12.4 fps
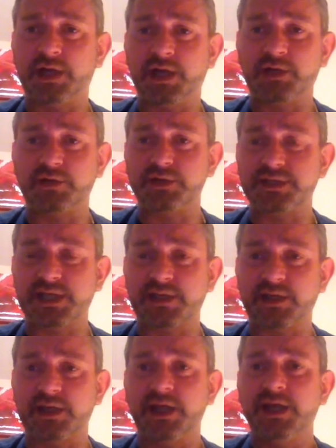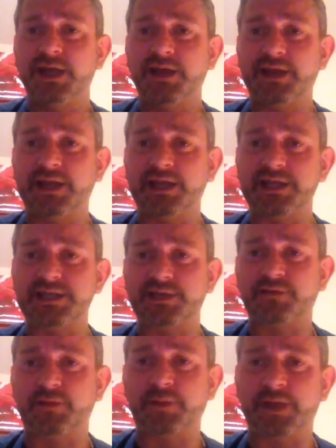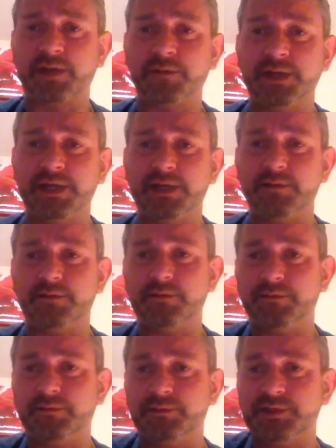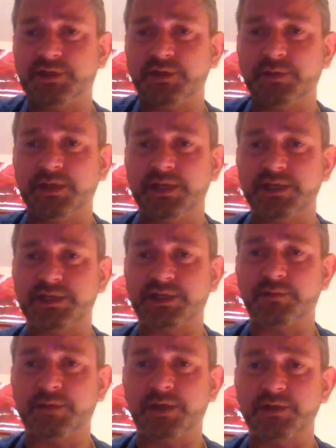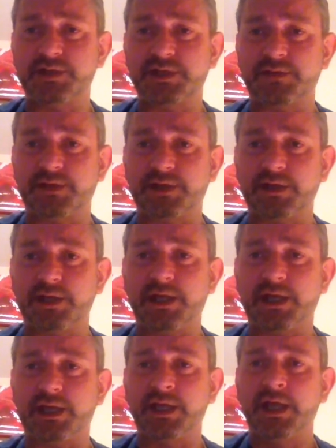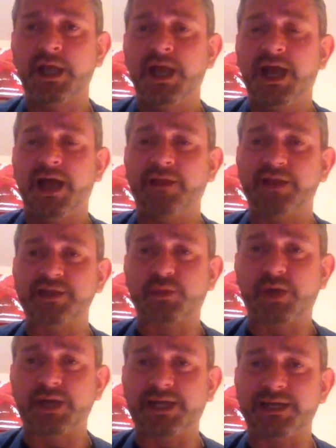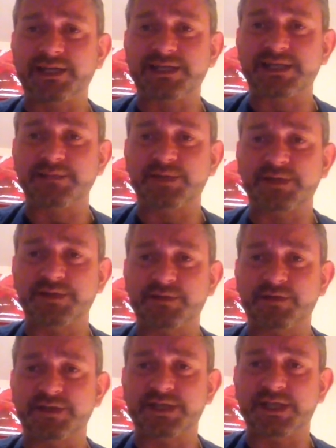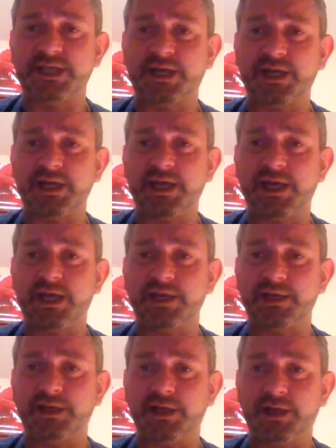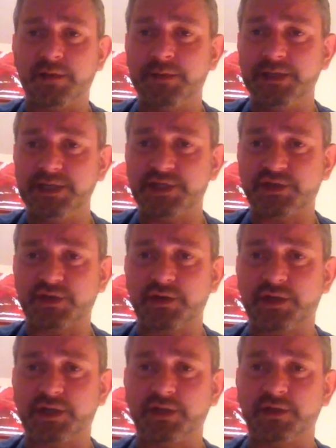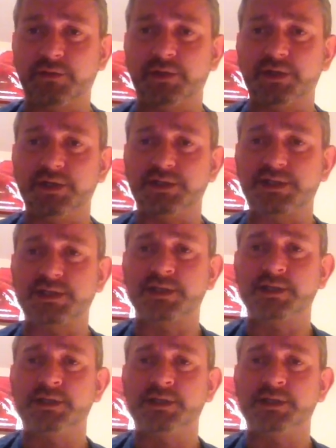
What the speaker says: I couldn't say anything. And that lasted for about a minute, 2 minutes at most, something like that. And that's why it had the symptoms of the TIA, a mini stroke, in other words.